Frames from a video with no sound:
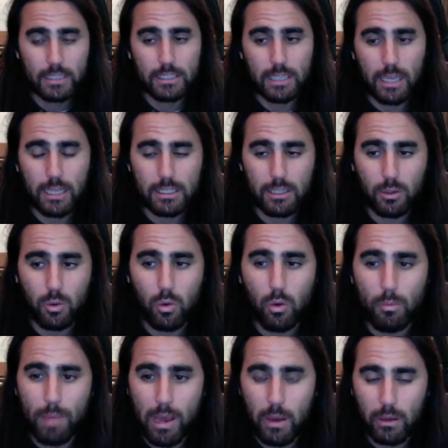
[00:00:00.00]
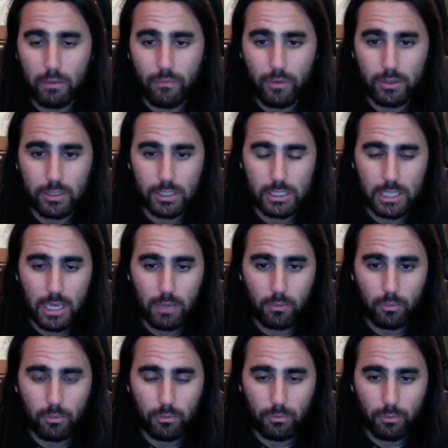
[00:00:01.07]
it's a cool mountain for just like
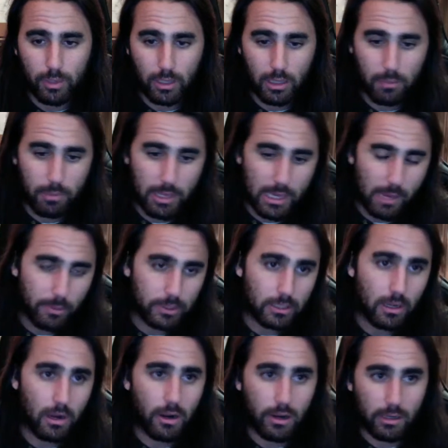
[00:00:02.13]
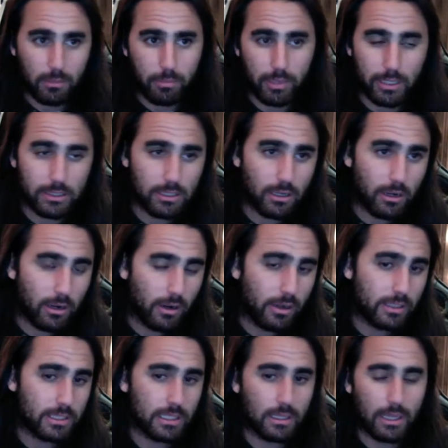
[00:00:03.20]
really being able to arc big
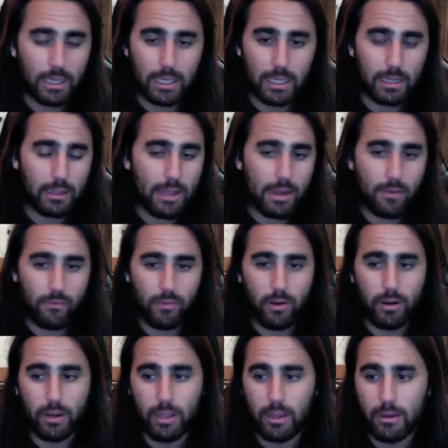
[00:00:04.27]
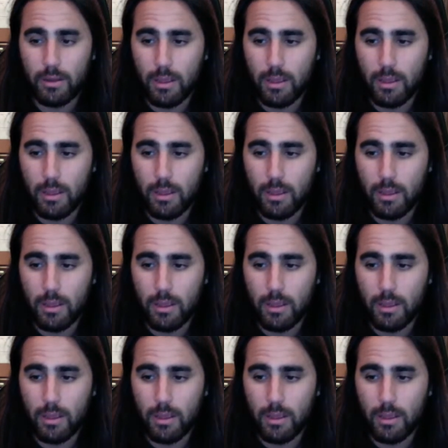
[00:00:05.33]
turns and like get a lot of vert in.